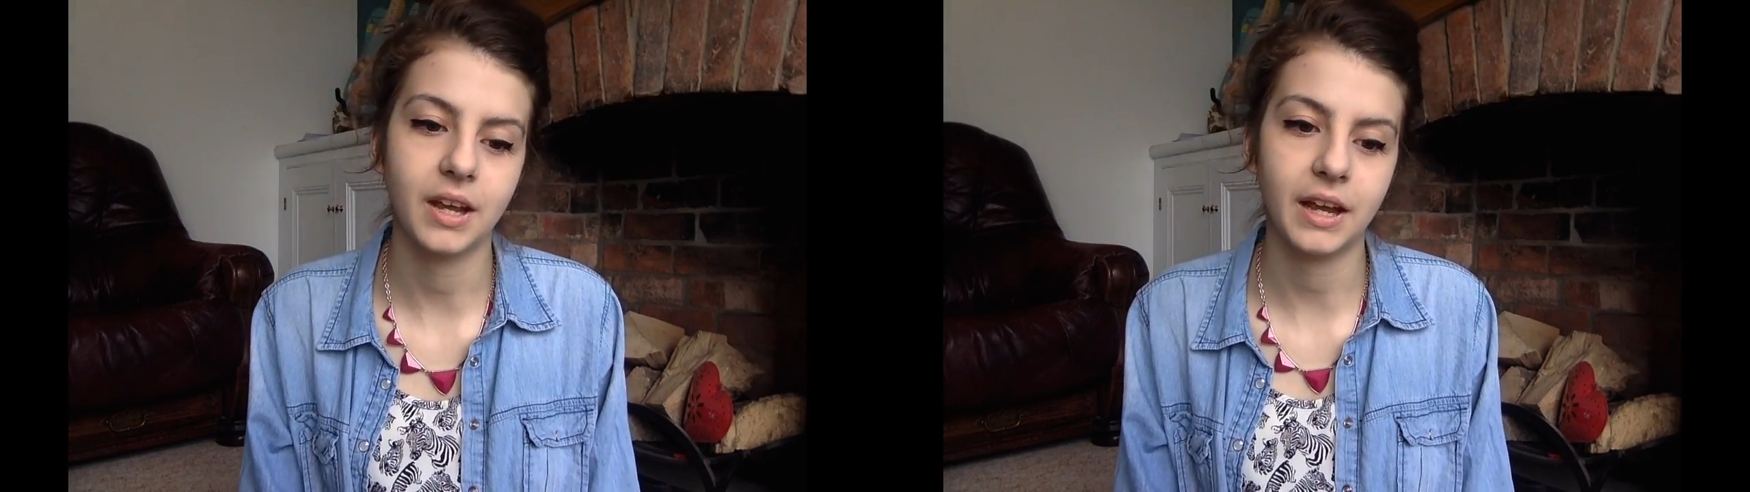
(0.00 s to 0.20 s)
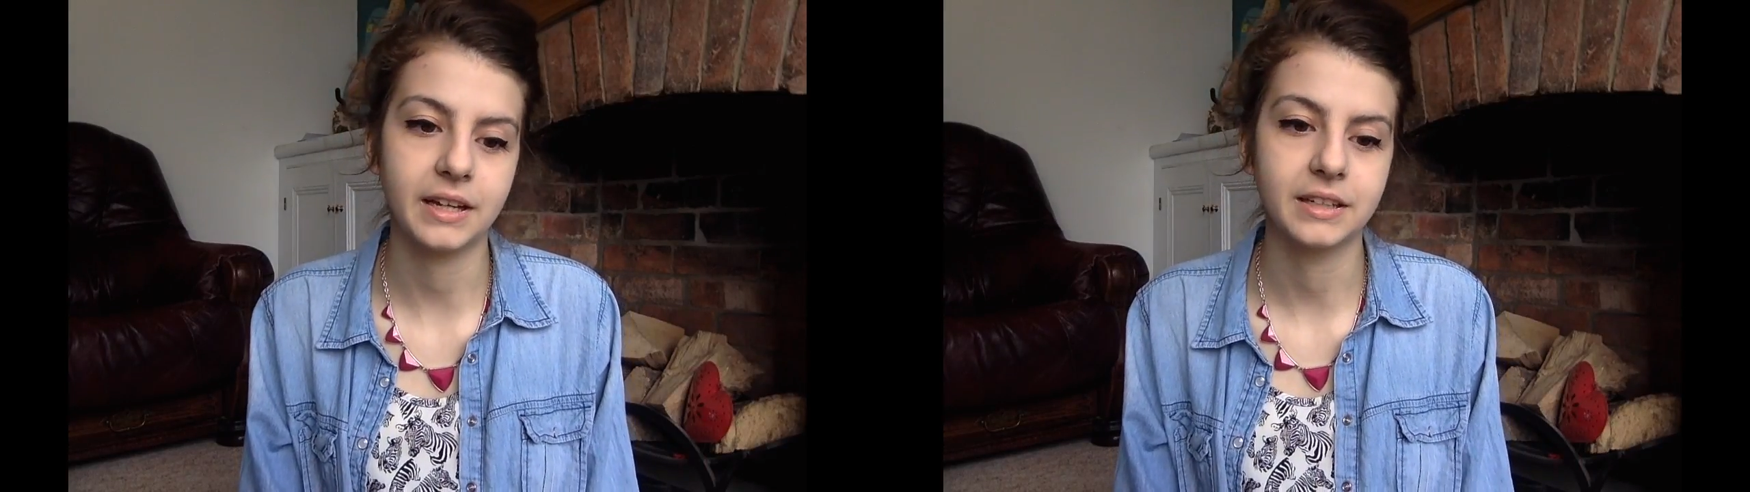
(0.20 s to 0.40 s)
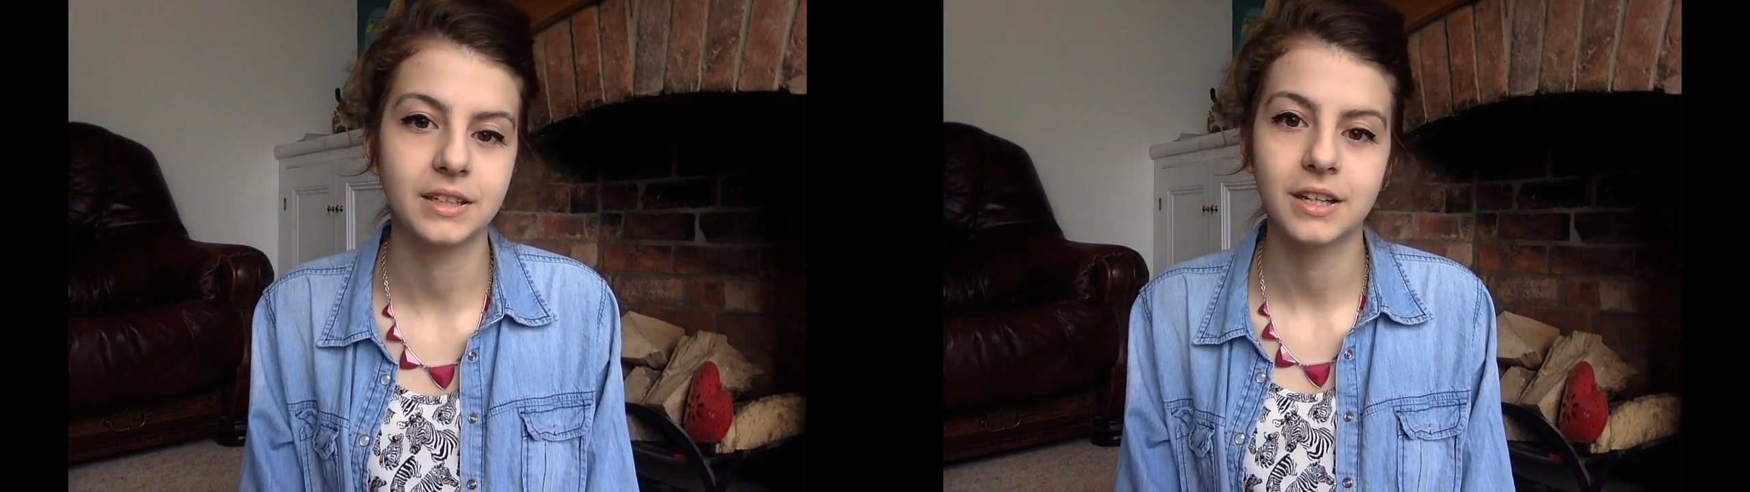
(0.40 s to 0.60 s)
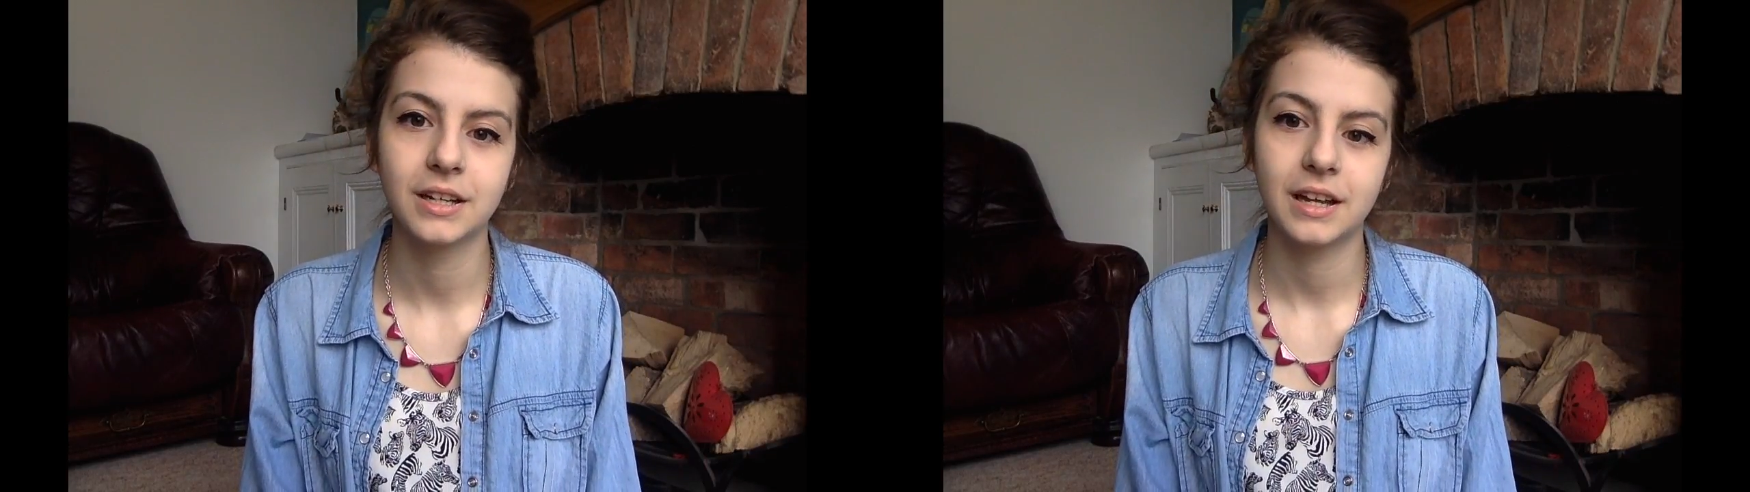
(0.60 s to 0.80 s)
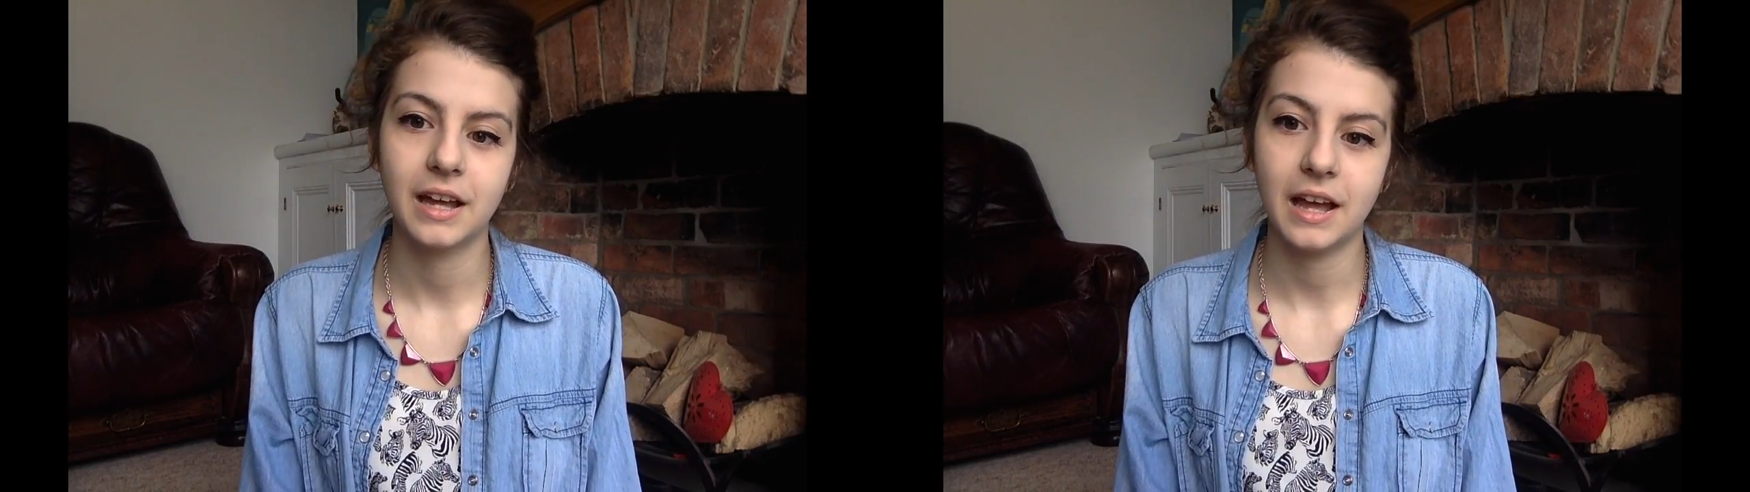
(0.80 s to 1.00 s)

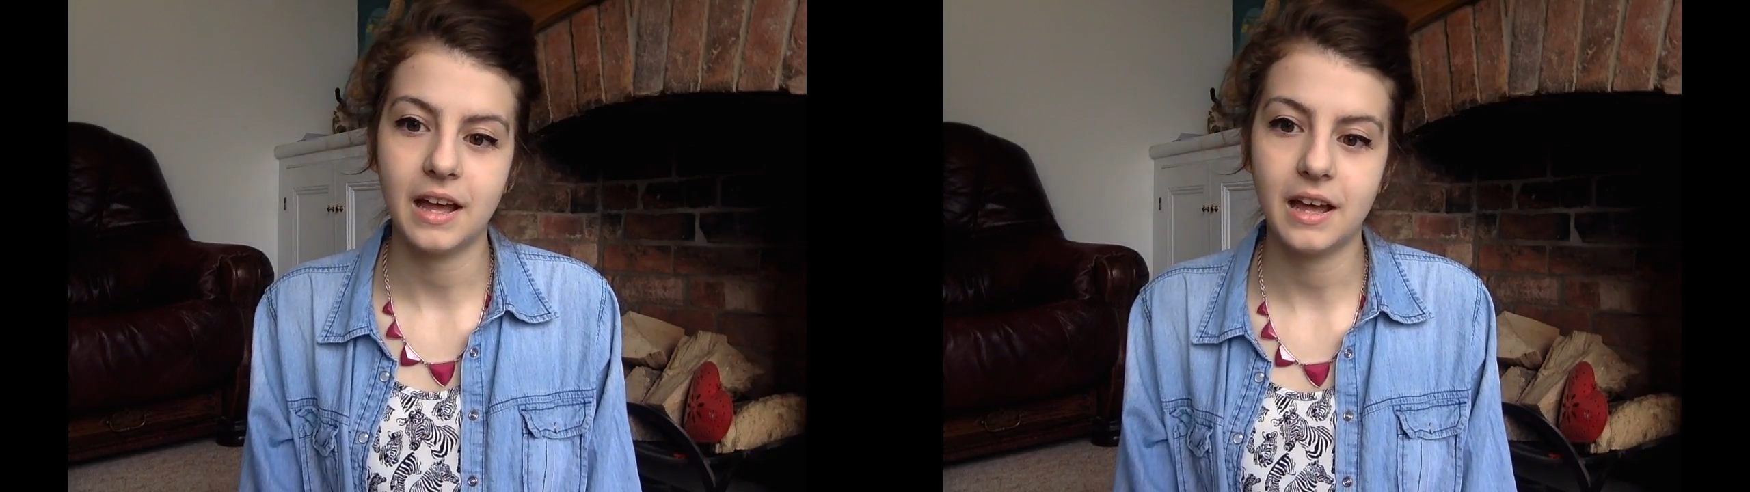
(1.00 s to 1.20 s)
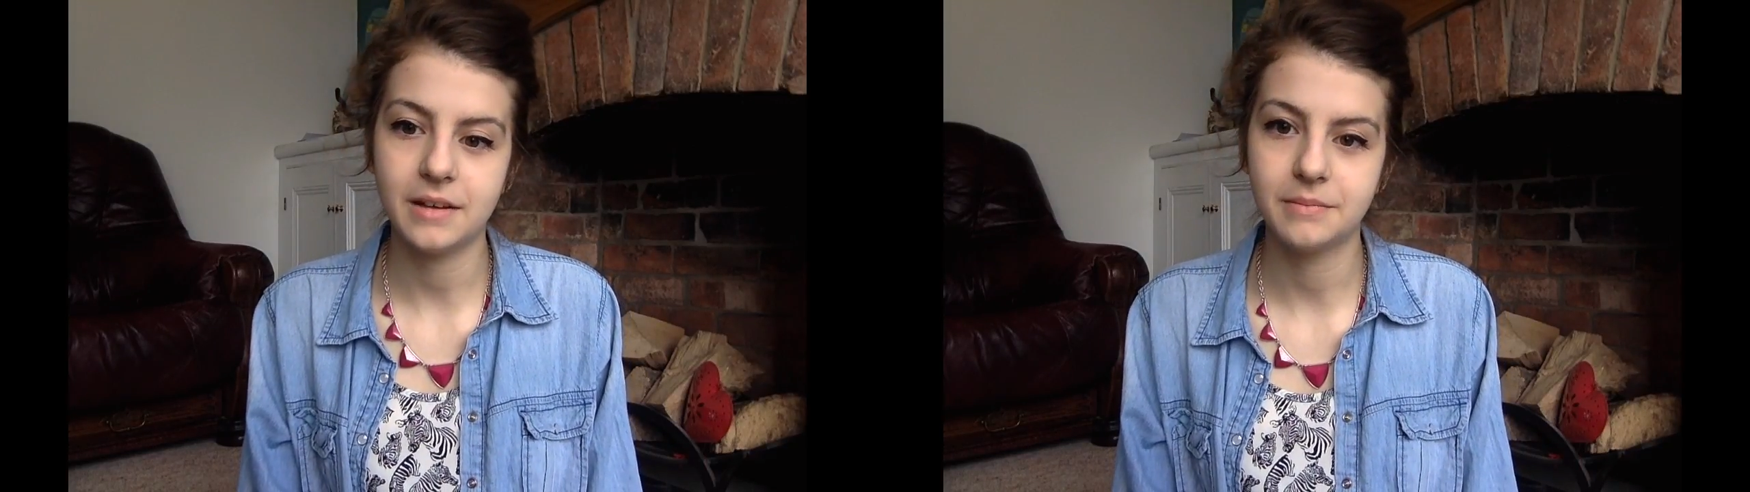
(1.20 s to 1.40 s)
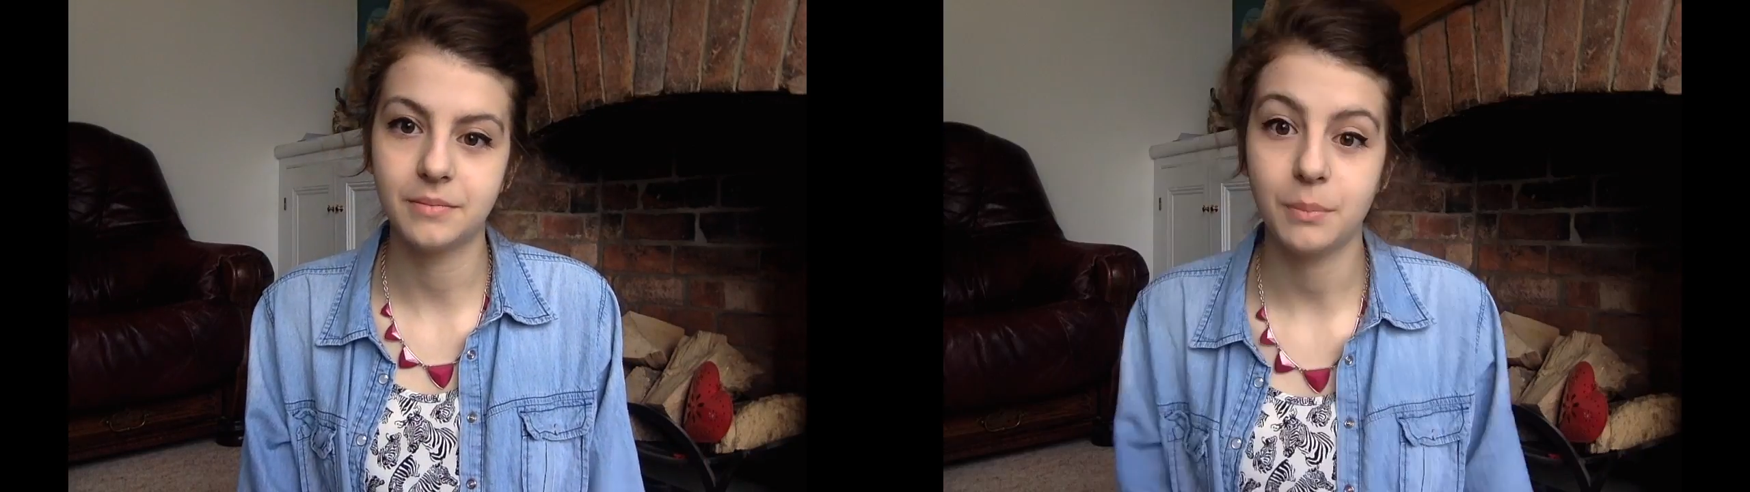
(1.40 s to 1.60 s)
Okay,